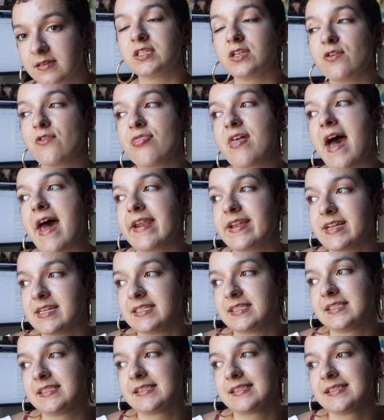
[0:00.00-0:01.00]
So that
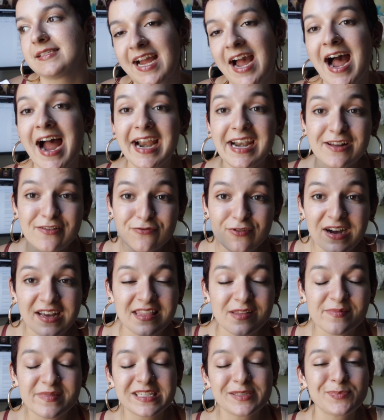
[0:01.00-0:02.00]
is kind of why
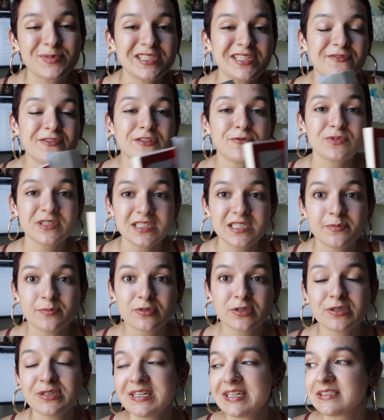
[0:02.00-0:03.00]
the misbelief is really
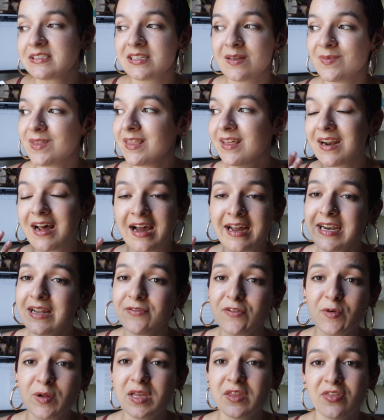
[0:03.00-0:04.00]
important and something that I
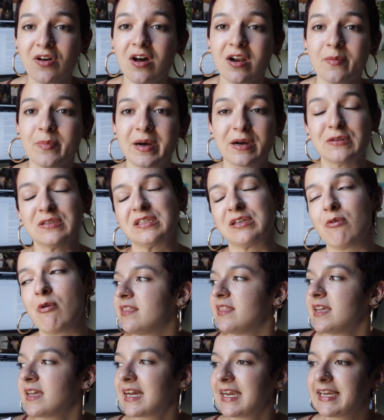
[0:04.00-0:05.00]
never really thought about. So I
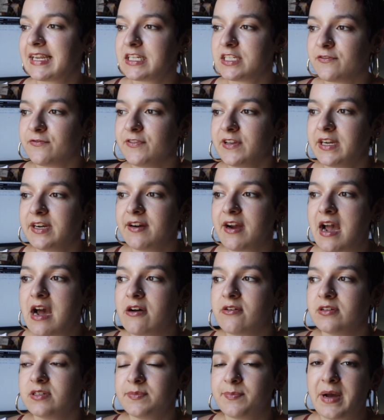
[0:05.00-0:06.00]
think I need to figure
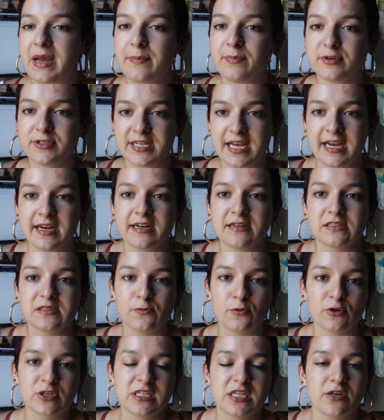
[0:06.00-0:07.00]
out my protagonist
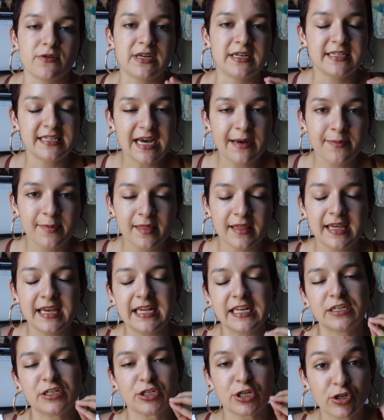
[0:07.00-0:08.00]
more so in-depthly,
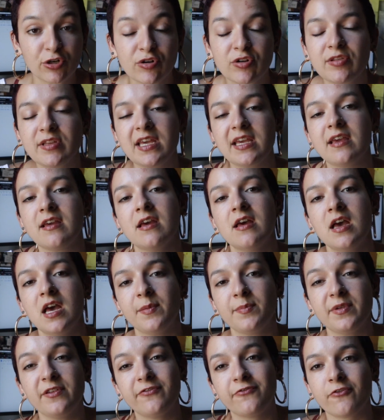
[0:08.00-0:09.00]
internally,
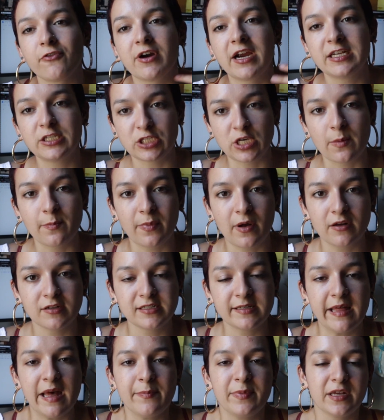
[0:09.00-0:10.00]
before I jump
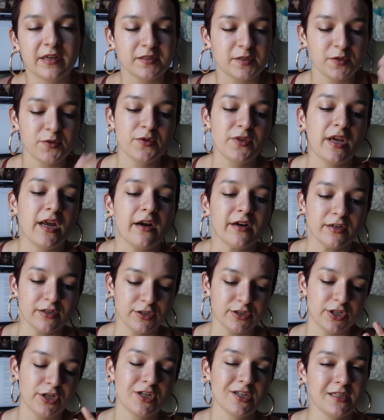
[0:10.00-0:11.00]
onto that, because who they are
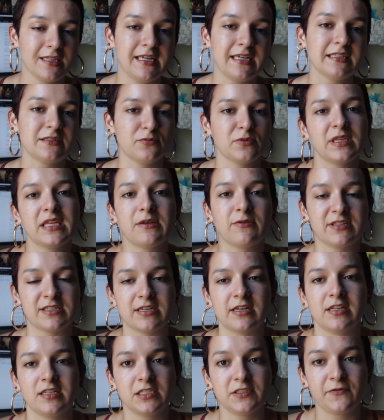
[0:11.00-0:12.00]
internally is really what's
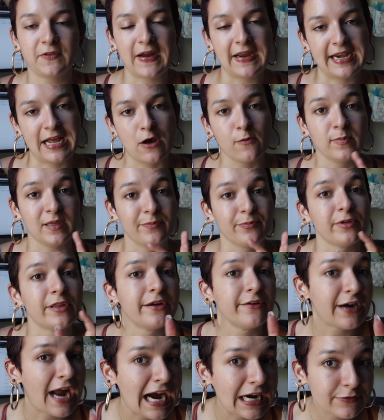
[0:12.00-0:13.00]
going to define how people
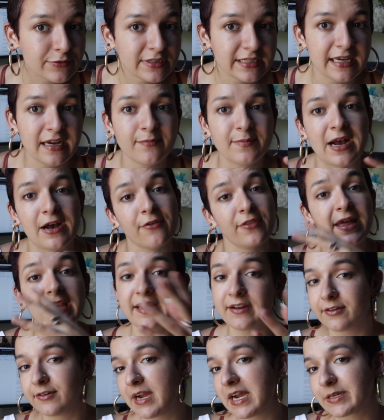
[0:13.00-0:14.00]
interact with them, how they
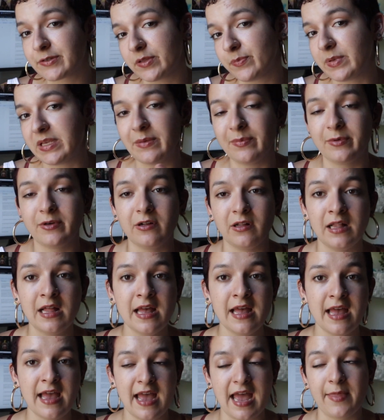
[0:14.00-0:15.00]
interact with people,
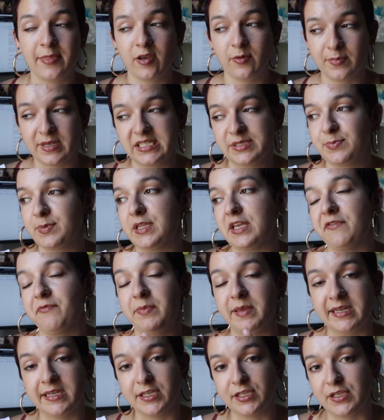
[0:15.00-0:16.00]
and their misbelief
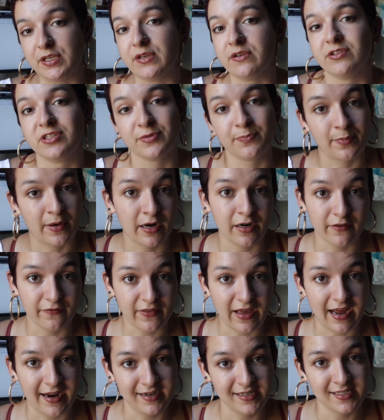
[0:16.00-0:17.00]
being a huge part of
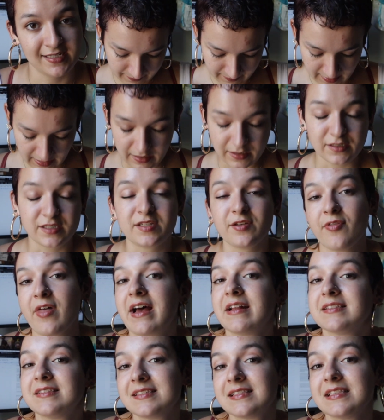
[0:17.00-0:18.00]
that. So
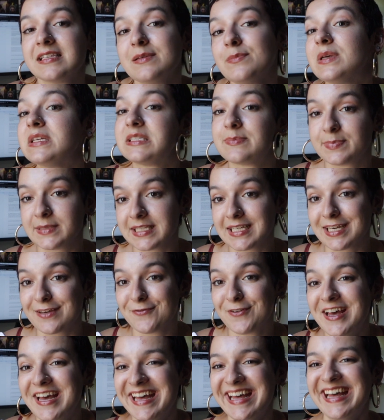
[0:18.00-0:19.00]
that's the
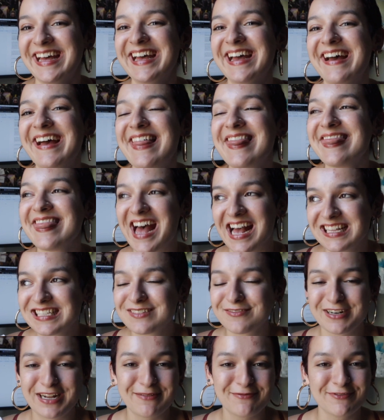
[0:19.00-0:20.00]
misbelief, and that's
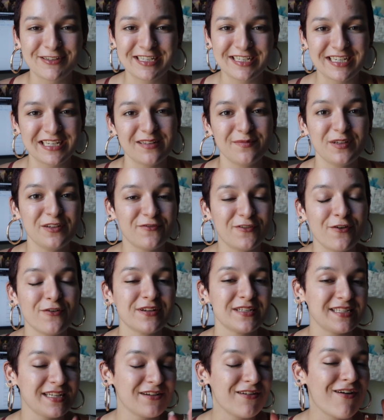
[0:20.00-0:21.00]
what I'm really going to be
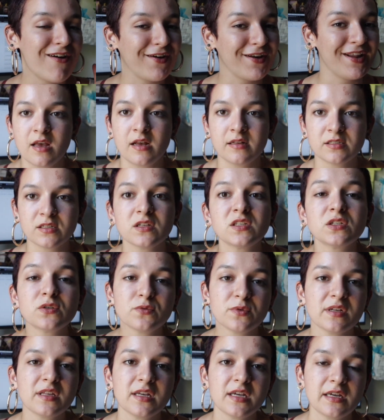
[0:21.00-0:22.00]
focusing on. It's also
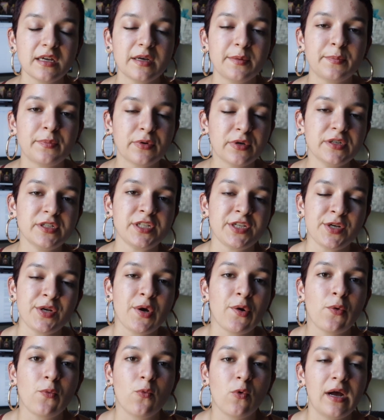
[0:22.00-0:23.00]
really important to
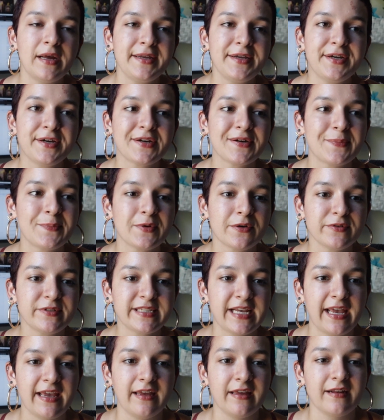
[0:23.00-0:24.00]
know what your
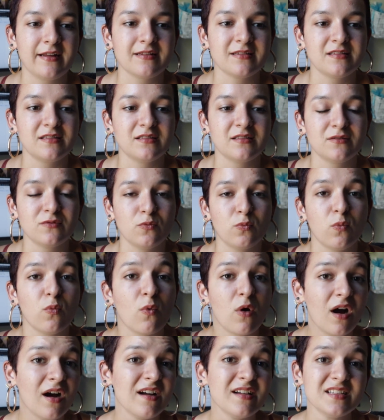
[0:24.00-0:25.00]
protagonist
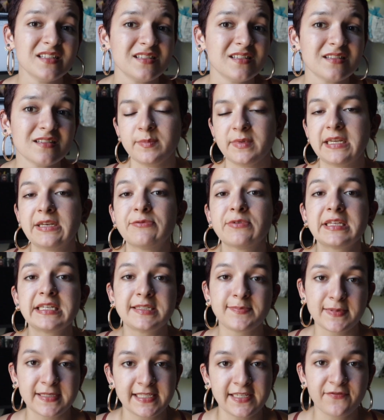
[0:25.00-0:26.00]
wants, and being really
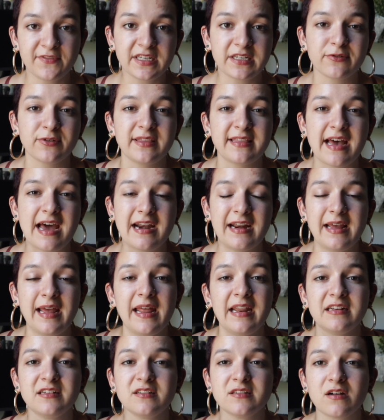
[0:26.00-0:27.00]
specific with that,
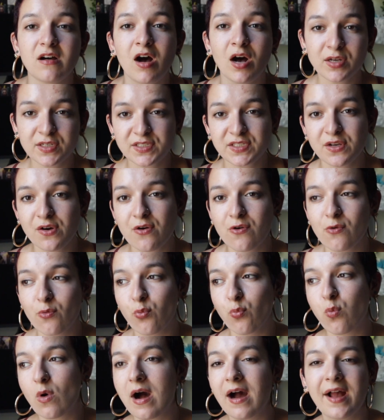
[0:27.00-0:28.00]
and
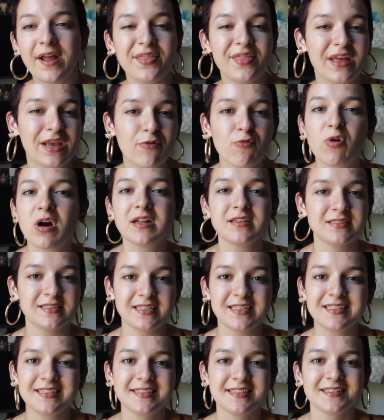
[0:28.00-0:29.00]
also why they want
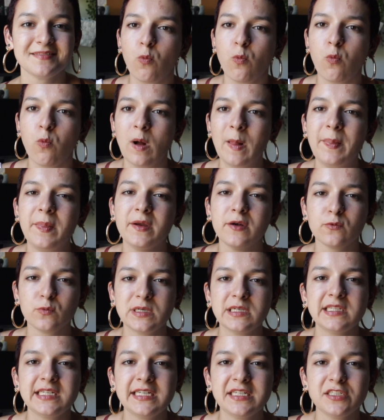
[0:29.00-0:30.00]
it, what they're
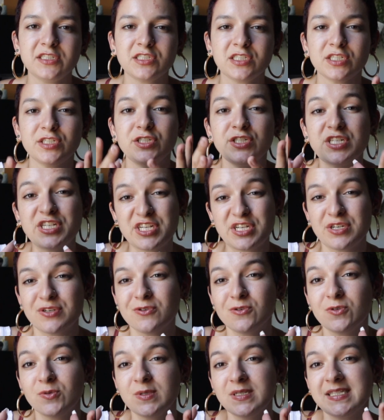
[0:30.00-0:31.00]
willing to
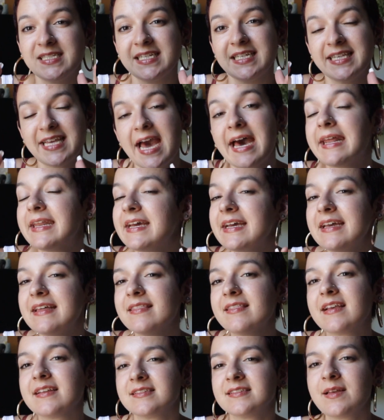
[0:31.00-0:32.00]
do to get it.
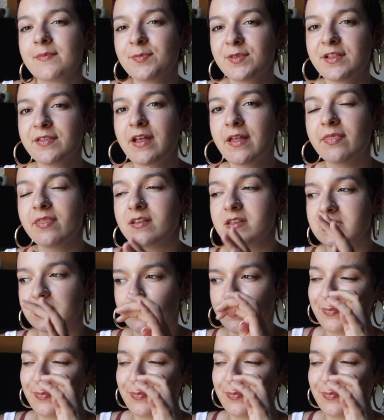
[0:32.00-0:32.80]
Like something that this